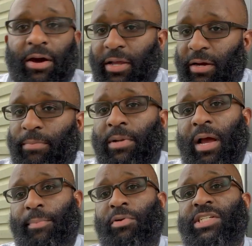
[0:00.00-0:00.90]
helped,
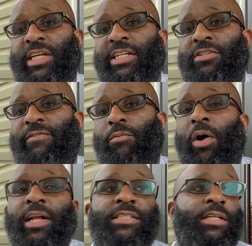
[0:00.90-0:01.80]
appreciate you for
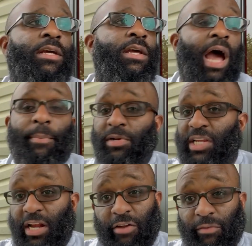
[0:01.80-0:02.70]
watching. I
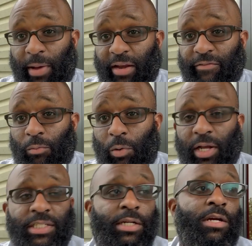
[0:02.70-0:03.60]
appreciate everybody for
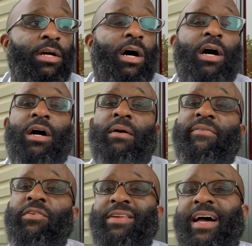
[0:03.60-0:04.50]
watching. Uh, if
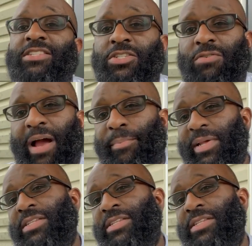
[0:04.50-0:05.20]
you're not subscribed, please